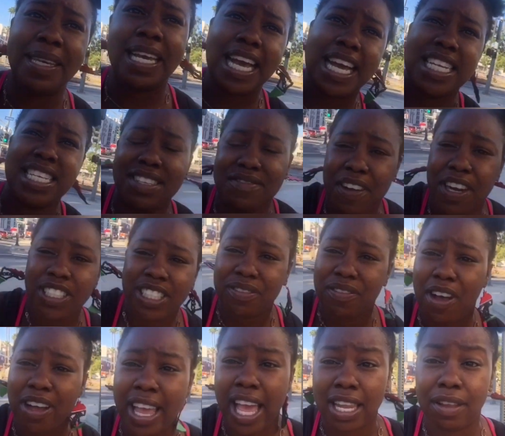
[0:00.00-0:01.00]
because first
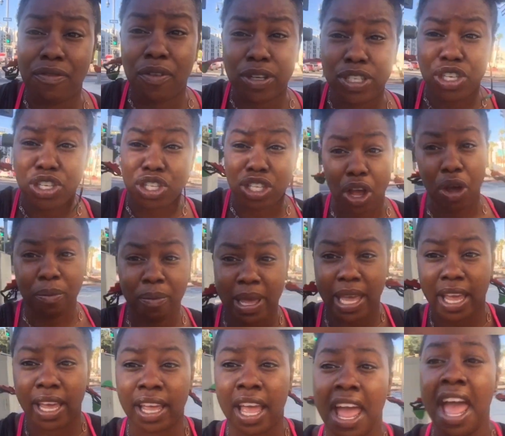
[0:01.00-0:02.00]
of all, California is so
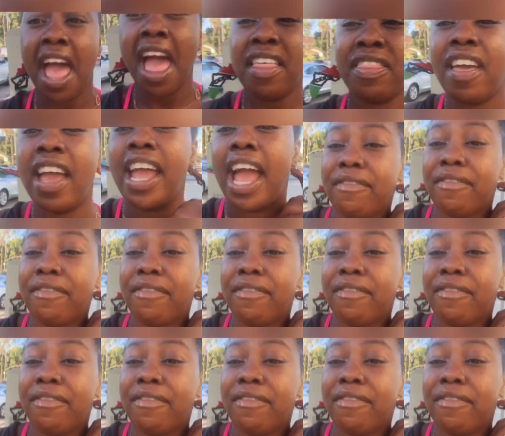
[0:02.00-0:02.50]
big, they